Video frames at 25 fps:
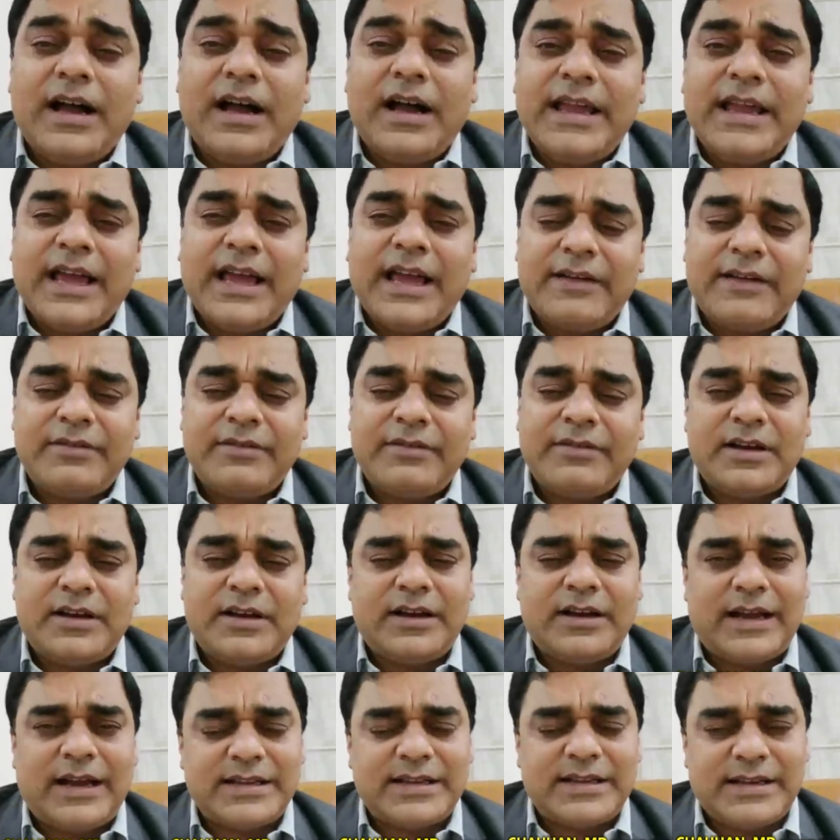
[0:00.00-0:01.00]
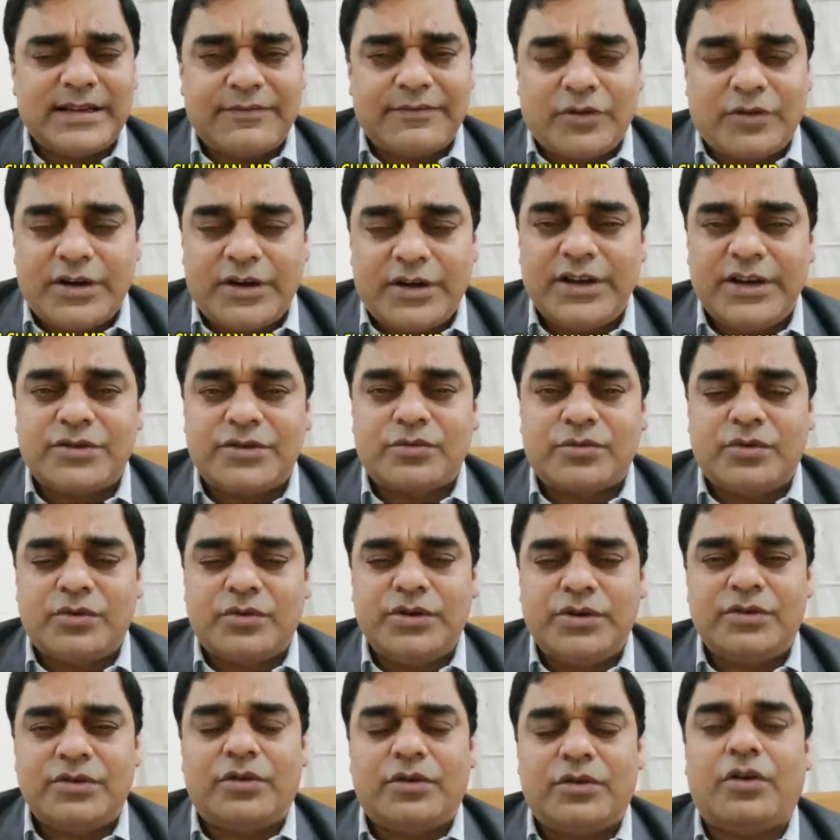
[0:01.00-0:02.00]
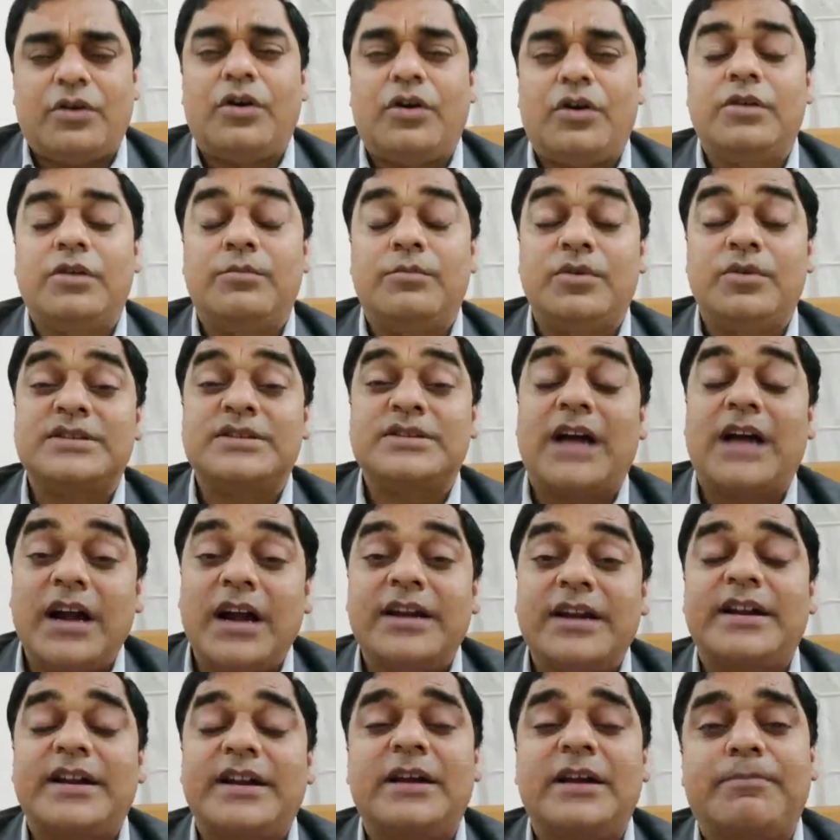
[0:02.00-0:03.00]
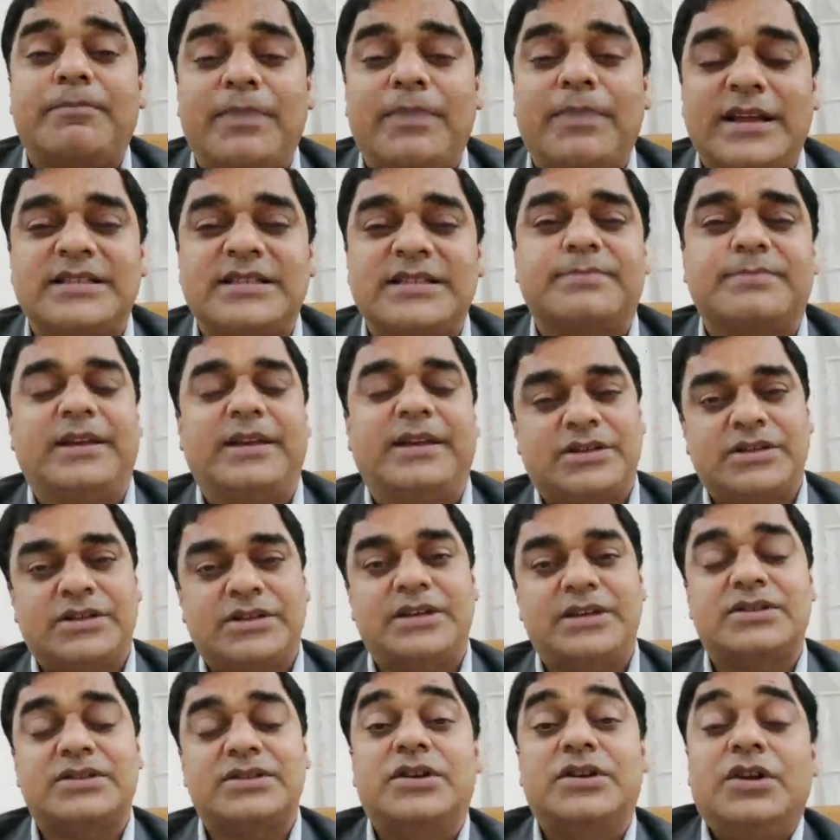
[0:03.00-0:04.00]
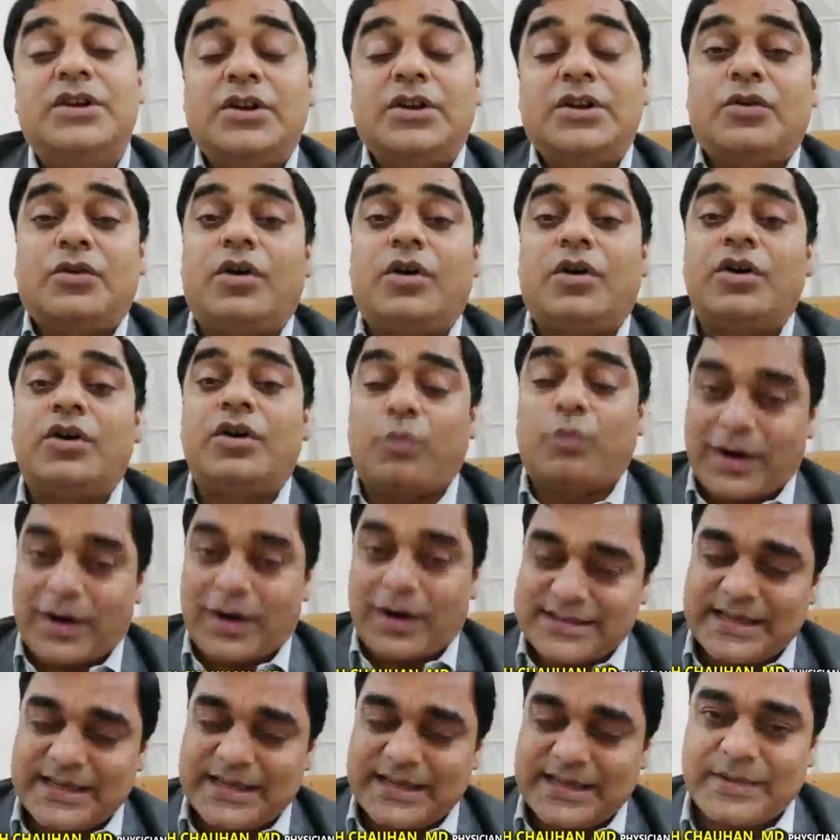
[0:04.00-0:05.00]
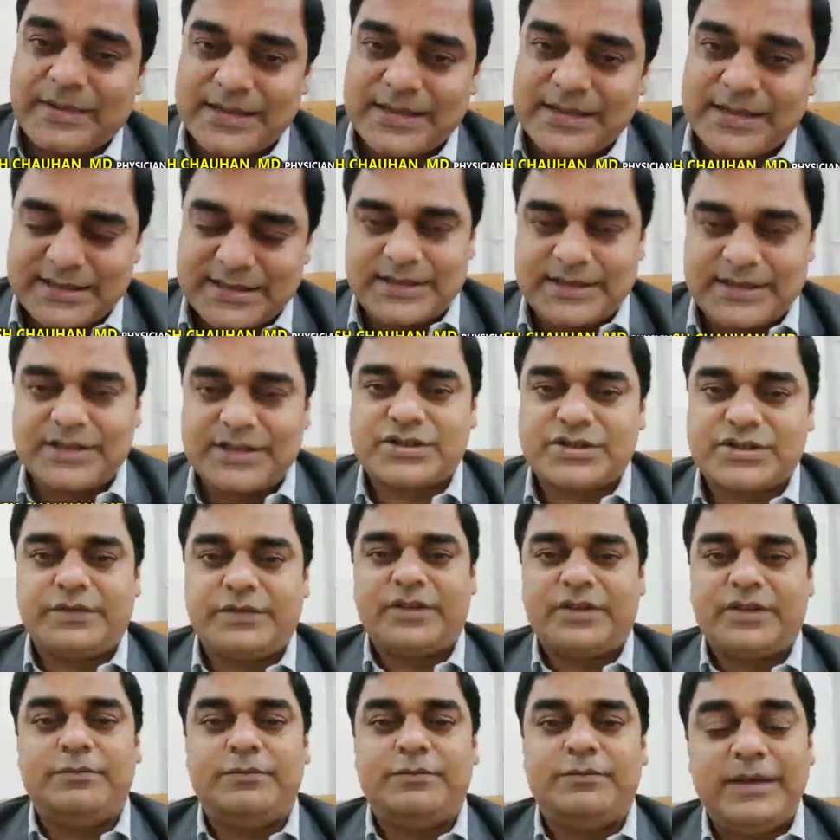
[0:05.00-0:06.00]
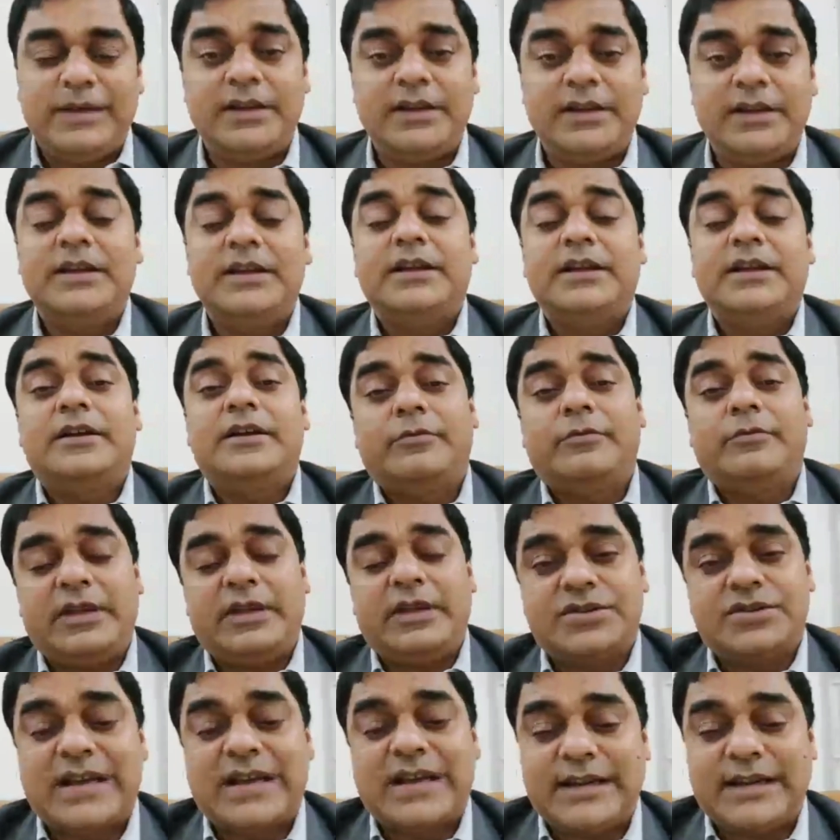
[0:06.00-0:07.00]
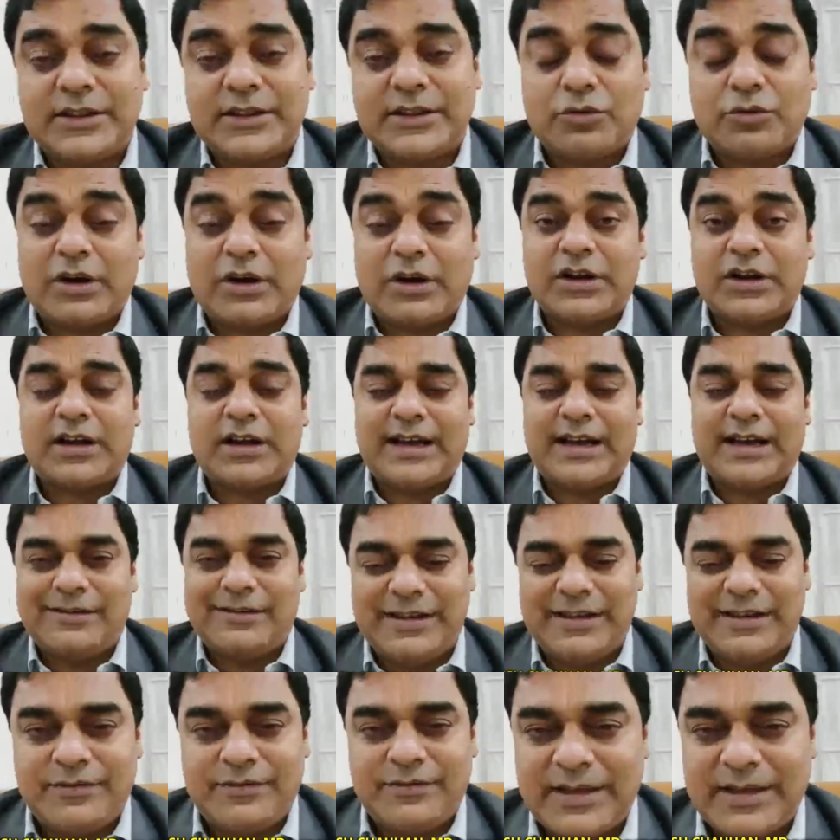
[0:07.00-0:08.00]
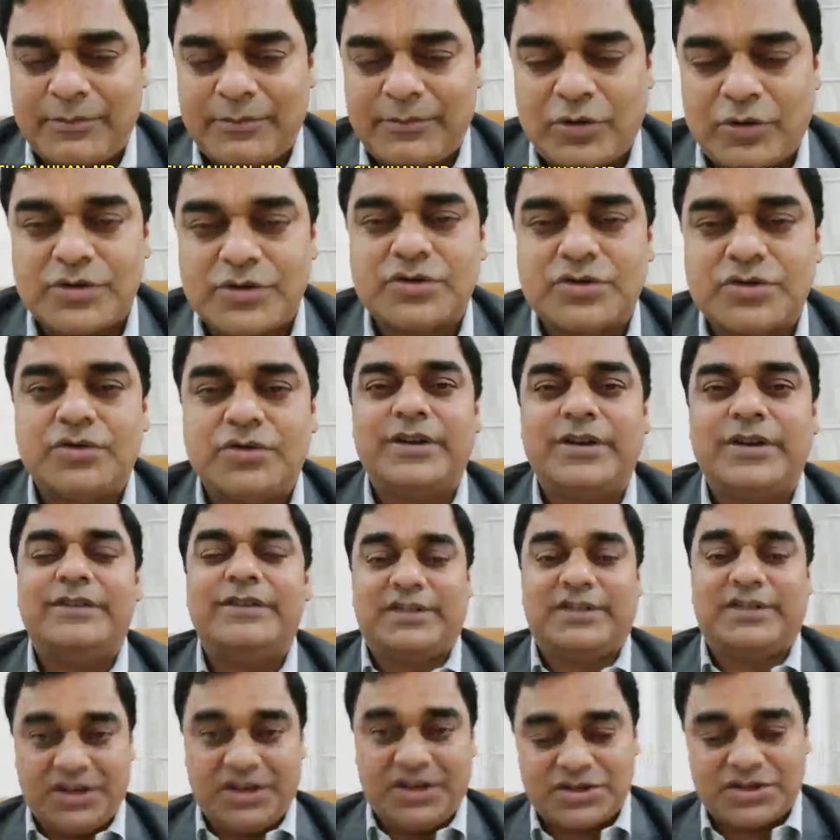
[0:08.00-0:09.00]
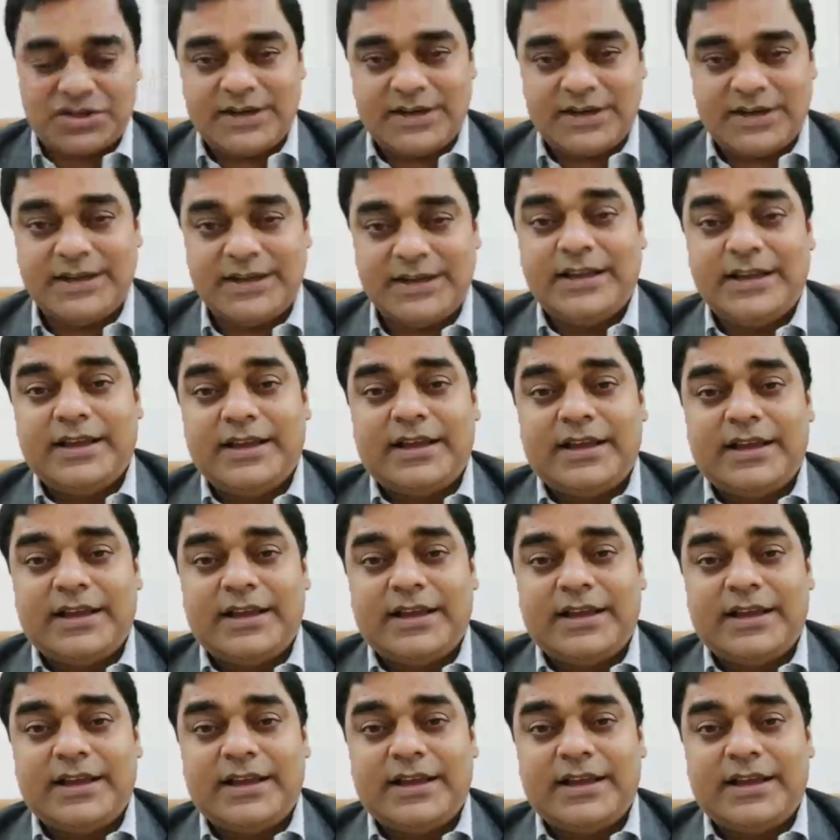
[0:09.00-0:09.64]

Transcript: I have already told you almost 100+ patients on WhatsApp consultation with me. My channel Dwara, I will give them also invitation.